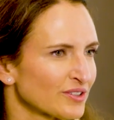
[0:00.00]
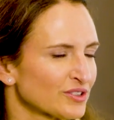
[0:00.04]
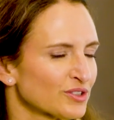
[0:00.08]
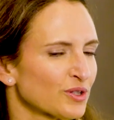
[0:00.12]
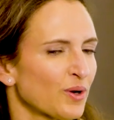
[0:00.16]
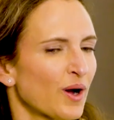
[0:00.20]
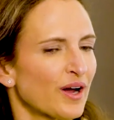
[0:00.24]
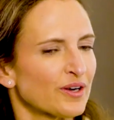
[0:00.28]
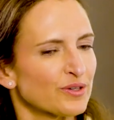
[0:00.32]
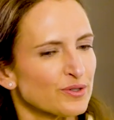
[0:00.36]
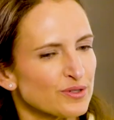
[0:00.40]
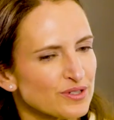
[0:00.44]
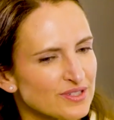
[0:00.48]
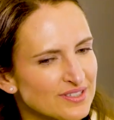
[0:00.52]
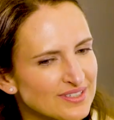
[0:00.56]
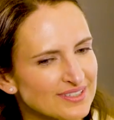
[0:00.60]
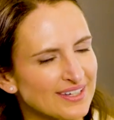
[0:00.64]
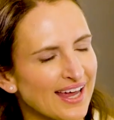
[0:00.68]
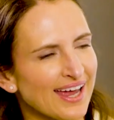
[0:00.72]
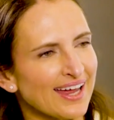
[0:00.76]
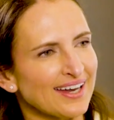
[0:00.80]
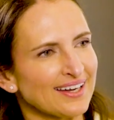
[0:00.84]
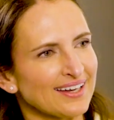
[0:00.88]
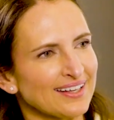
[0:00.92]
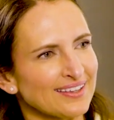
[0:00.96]
So
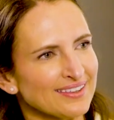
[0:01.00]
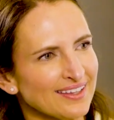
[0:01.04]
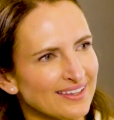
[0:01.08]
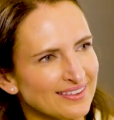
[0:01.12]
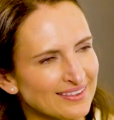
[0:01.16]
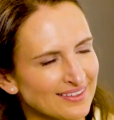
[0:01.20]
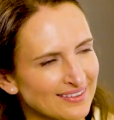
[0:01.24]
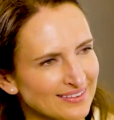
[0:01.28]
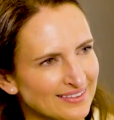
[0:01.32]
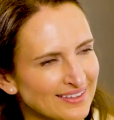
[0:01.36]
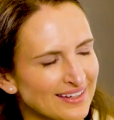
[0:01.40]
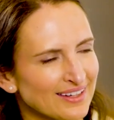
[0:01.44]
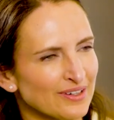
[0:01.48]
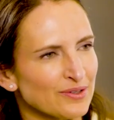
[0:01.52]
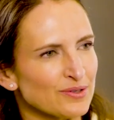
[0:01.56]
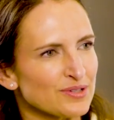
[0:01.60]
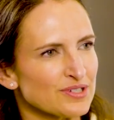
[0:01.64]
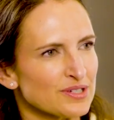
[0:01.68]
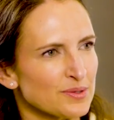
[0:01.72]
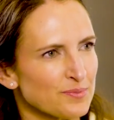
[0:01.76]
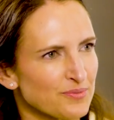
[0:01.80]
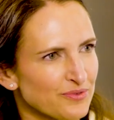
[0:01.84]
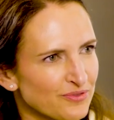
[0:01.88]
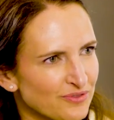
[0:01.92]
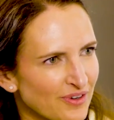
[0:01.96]
understanding that the
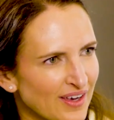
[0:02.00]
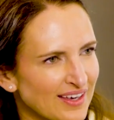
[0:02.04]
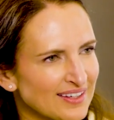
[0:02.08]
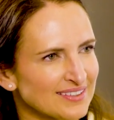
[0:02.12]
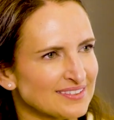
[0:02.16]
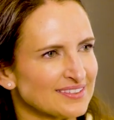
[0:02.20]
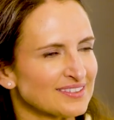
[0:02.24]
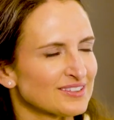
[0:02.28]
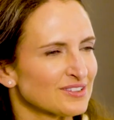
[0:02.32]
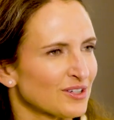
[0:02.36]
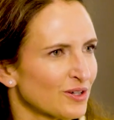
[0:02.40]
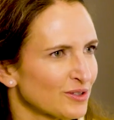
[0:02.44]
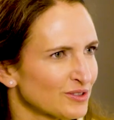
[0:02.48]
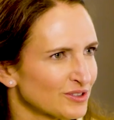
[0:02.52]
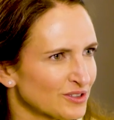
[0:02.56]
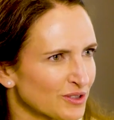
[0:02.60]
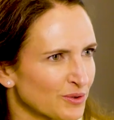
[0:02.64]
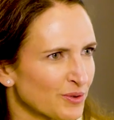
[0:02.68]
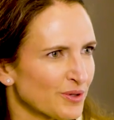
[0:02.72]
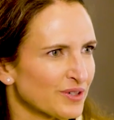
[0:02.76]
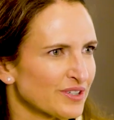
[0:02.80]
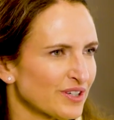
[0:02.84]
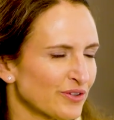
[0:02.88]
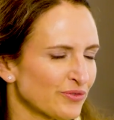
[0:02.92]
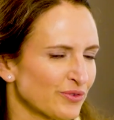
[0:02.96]
leadership phases also
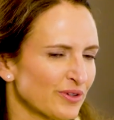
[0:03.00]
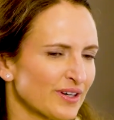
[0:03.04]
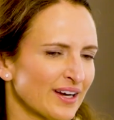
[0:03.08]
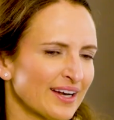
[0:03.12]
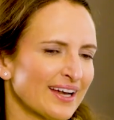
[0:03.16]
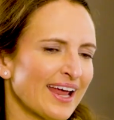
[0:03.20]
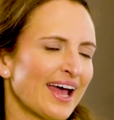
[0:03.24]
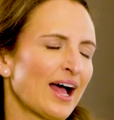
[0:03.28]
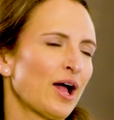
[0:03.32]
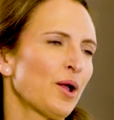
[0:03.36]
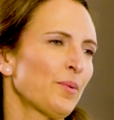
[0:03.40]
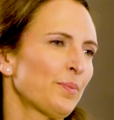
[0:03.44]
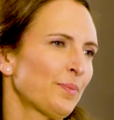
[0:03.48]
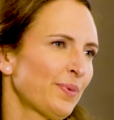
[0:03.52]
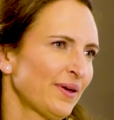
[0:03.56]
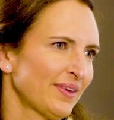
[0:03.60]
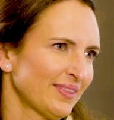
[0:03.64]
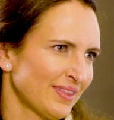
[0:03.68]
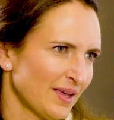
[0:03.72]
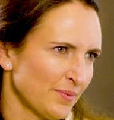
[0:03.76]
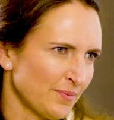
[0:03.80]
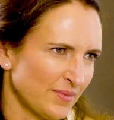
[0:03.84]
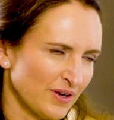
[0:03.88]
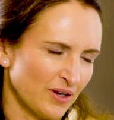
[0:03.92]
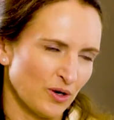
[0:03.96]
are different and helping
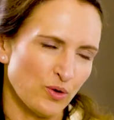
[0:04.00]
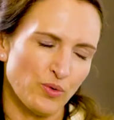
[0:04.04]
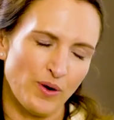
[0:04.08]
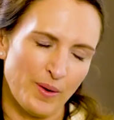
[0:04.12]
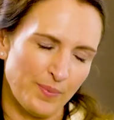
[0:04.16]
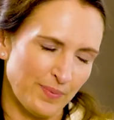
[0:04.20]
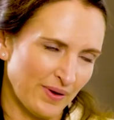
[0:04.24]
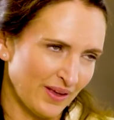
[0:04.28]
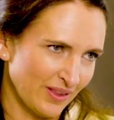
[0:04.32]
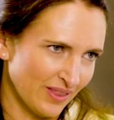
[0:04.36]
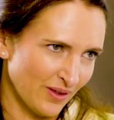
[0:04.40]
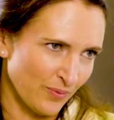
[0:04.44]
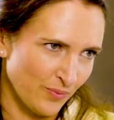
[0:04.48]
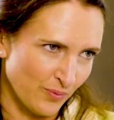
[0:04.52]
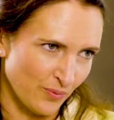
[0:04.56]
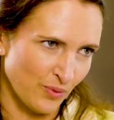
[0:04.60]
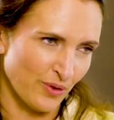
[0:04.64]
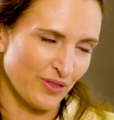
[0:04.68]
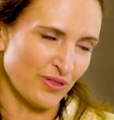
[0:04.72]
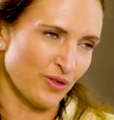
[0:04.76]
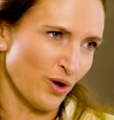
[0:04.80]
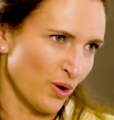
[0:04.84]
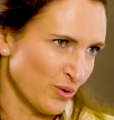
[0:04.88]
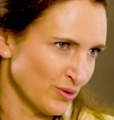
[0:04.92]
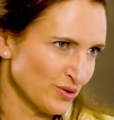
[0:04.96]
them and equipping them
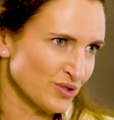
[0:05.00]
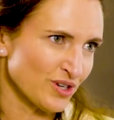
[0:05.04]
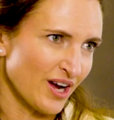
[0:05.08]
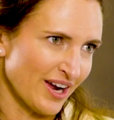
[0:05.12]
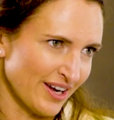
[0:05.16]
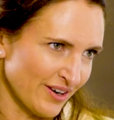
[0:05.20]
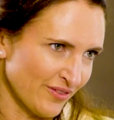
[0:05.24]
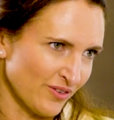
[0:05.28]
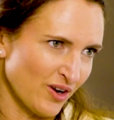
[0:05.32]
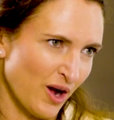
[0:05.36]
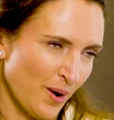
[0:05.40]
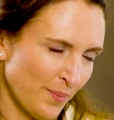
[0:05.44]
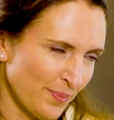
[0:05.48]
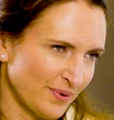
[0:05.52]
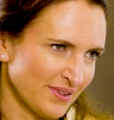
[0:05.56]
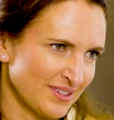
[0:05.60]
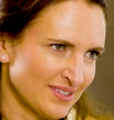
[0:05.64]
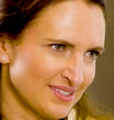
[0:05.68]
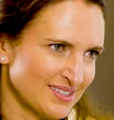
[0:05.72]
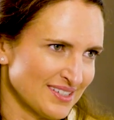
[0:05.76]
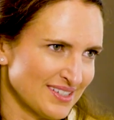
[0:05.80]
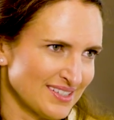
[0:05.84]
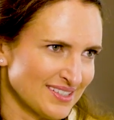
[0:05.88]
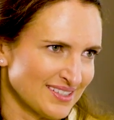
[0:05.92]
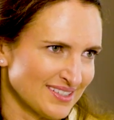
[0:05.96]
with those kind of
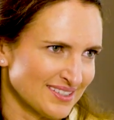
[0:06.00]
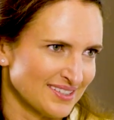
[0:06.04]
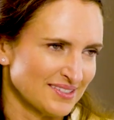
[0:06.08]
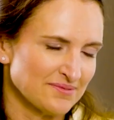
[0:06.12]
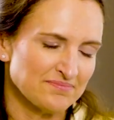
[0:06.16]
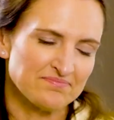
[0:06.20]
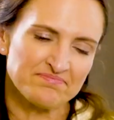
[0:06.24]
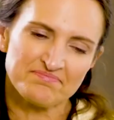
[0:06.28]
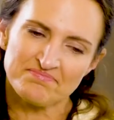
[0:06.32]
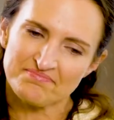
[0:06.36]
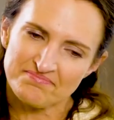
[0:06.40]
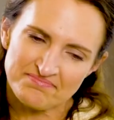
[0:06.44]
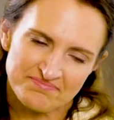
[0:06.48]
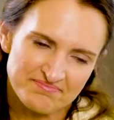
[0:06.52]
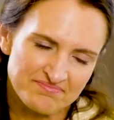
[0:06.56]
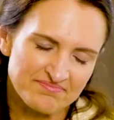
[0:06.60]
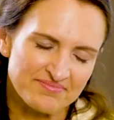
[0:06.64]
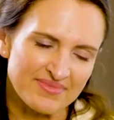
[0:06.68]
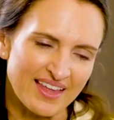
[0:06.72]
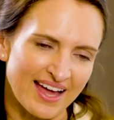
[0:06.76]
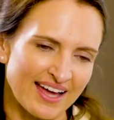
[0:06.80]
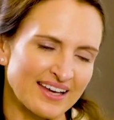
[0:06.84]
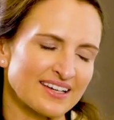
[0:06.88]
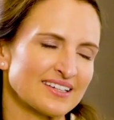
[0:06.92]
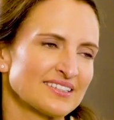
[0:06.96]
competencies,
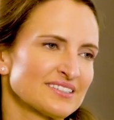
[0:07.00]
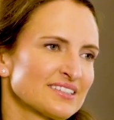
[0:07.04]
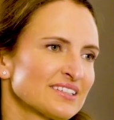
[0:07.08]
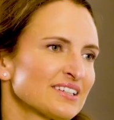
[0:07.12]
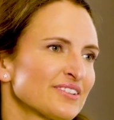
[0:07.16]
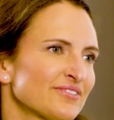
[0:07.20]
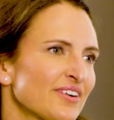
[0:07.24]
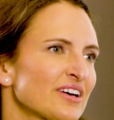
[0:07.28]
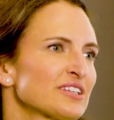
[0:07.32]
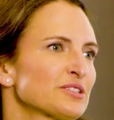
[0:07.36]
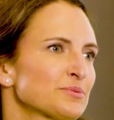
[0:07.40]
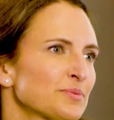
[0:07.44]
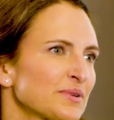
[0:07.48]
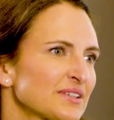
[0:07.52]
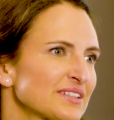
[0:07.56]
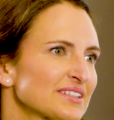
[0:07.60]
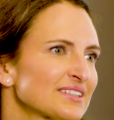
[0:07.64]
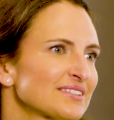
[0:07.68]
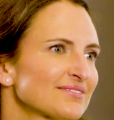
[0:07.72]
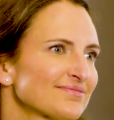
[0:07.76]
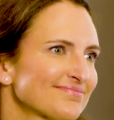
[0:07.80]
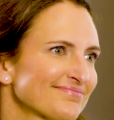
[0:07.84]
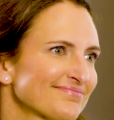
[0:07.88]
that is an investment.